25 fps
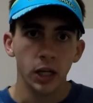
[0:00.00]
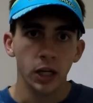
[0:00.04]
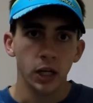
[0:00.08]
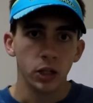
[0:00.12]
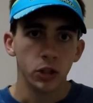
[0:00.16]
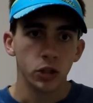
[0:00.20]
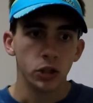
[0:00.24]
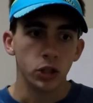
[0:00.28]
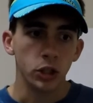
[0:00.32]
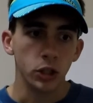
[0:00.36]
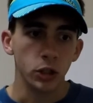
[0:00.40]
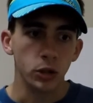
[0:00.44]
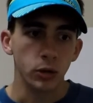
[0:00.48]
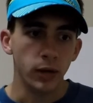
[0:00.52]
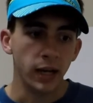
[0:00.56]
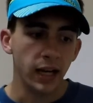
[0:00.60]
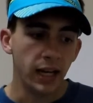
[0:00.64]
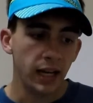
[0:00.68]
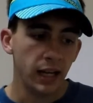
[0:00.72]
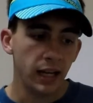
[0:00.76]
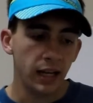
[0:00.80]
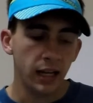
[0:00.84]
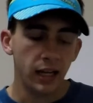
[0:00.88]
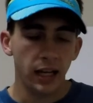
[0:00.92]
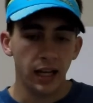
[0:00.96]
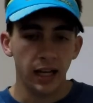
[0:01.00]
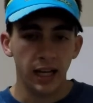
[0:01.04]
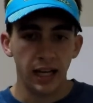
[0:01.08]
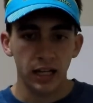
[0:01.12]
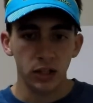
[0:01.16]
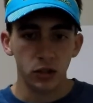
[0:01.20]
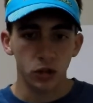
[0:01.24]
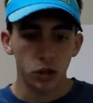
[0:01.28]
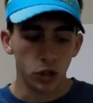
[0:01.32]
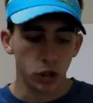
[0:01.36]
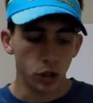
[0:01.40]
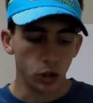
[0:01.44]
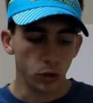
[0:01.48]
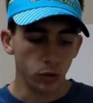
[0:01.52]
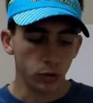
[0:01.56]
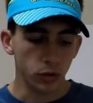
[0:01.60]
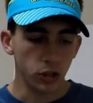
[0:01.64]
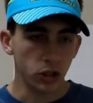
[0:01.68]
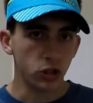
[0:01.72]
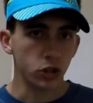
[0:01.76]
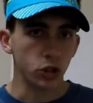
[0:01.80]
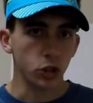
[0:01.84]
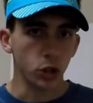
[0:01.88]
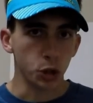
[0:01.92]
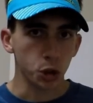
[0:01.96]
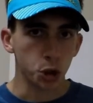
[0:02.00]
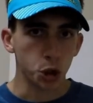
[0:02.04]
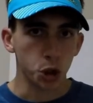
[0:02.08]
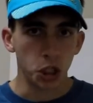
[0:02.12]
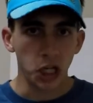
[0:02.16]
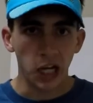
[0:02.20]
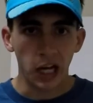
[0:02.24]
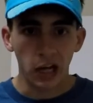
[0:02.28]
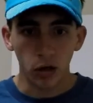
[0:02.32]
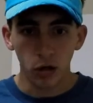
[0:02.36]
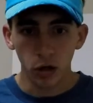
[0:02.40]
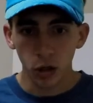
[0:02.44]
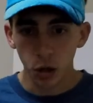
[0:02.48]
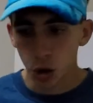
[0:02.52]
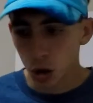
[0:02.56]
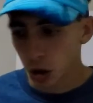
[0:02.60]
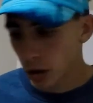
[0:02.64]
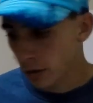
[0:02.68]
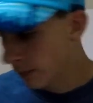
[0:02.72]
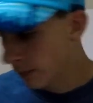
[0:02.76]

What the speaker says: to add to this year's challenge.